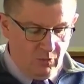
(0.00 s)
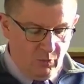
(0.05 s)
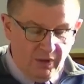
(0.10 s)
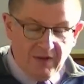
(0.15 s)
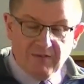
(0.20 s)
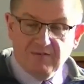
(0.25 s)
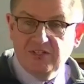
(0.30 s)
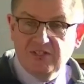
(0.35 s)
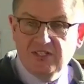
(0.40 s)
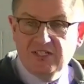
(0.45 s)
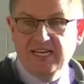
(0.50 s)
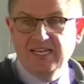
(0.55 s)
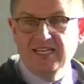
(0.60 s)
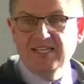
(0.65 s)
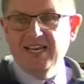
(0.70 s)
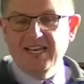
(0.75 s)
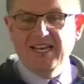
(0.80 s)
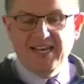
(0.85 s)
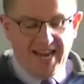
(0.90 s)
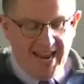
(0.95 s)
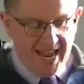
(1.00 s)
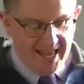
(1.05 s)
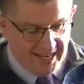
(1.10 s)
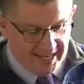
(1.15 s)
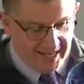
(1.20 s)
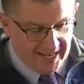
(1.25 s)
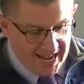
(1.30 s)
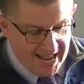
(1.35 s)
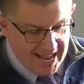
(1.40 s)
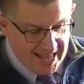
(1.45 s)
We have seen today
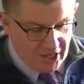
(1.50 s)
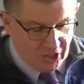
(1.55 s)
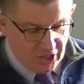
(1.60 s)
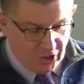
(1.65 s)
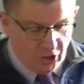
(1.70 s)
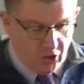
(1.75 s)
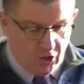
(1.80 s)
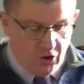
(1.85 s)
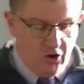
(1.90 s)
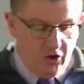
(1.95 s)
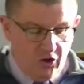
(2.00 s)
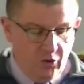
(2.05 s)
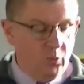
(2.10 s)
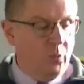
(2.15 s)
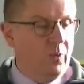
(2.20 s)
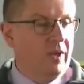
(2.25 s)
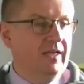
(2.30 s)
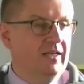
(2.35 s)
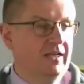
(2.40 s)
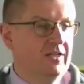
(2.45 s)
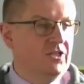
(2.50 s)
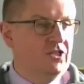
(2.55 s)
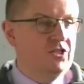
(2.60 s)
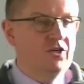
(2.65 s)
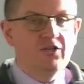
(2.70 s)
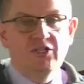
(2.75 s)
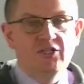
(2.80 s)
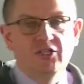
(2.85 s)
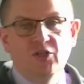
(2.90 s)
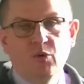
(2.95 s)
that God will
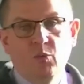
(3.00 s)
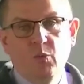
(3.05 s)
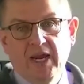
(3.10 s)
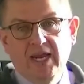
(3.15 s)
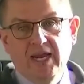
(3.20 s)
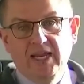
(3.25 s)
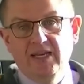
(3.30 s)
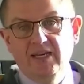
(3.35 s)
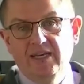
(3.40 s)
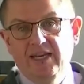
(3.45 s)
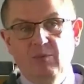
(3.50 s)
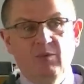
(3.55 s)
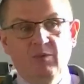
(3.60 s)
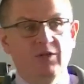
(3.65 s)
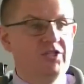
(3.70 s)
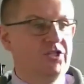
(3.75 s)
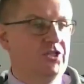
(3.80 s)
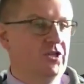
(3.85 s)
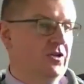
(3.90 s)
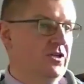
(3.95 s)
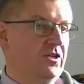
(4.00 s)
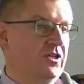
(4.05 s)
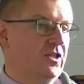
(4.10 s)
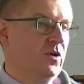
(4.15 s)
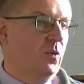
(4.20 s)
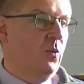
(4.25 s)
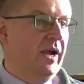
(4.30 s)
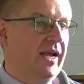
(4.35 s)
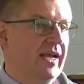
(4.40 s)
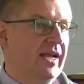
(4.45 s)
judge the wicked. He will judge
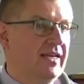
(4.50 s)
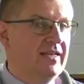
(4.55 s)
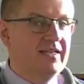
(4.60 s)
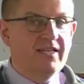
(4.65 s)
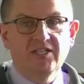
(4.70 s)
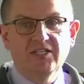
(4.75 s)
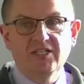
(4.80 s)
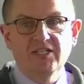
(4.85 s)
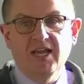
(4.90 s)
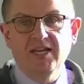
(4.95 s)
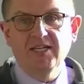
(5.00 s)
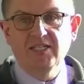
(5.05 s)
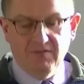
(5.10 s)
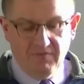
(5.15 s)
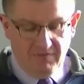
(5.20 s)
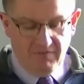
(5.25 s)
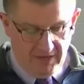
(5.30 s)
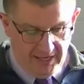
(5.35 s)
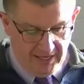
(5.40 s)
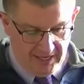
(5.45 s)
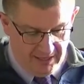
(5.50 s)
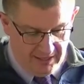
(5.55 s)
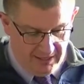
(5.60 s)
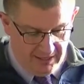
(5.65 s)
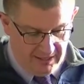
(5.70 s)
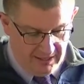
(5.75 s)
the wicked decisively.